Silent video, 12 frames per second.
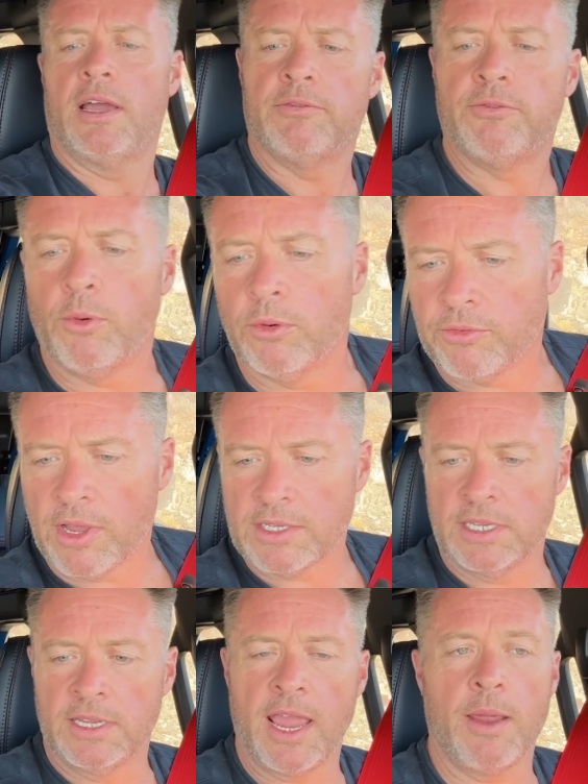
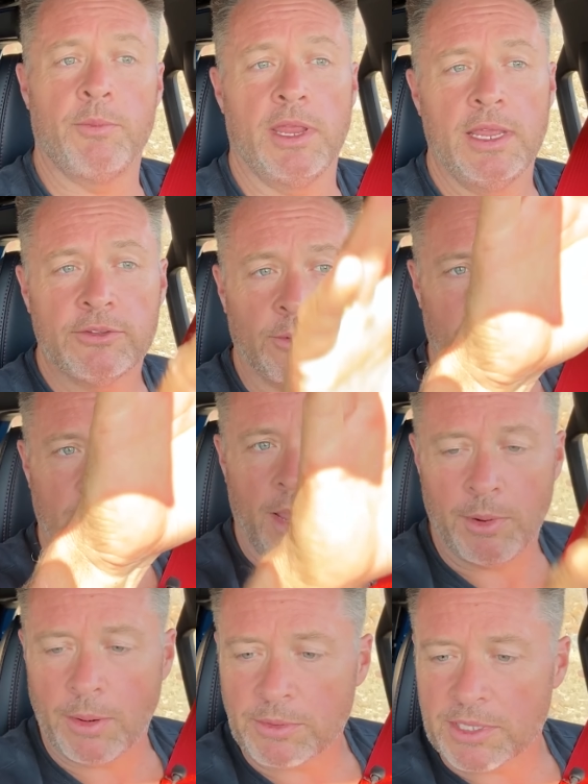forward-facing camera here, so when I'm
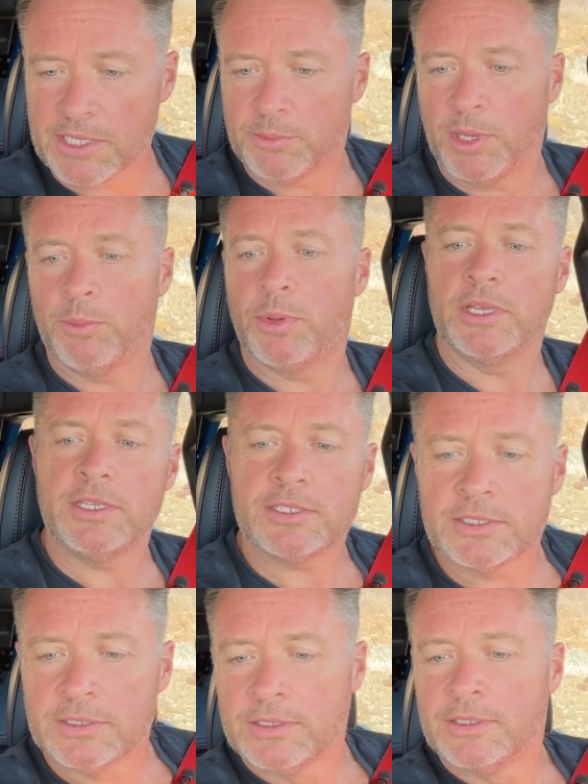coming up to these big
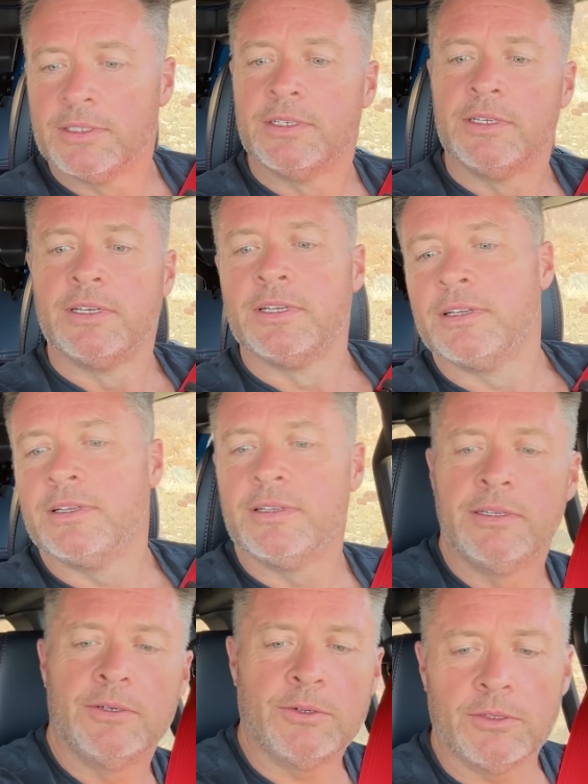peaks,
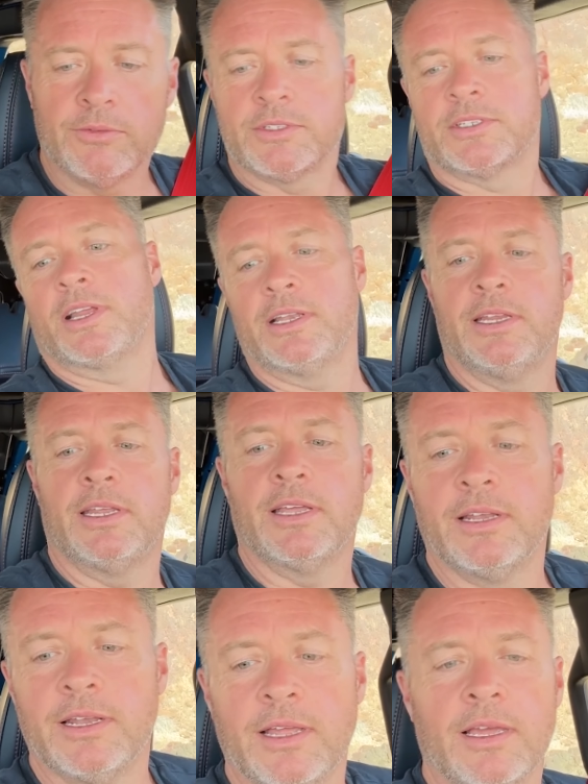all of a sudden you
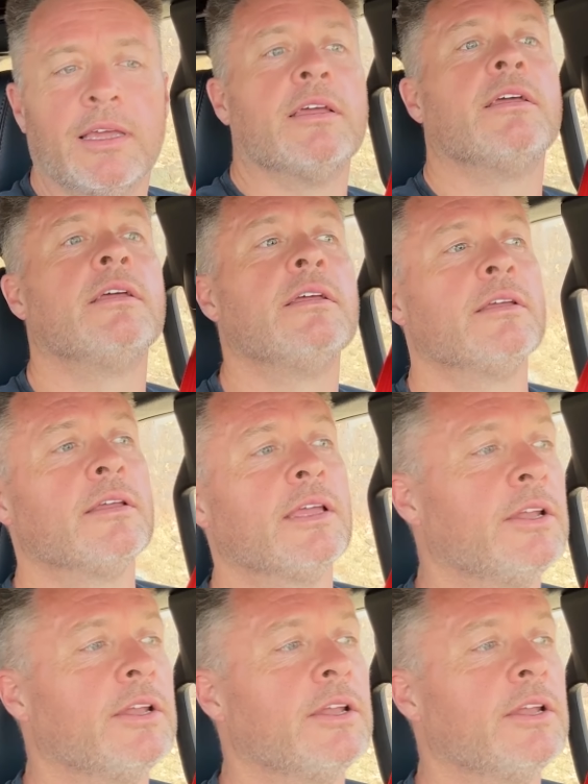can get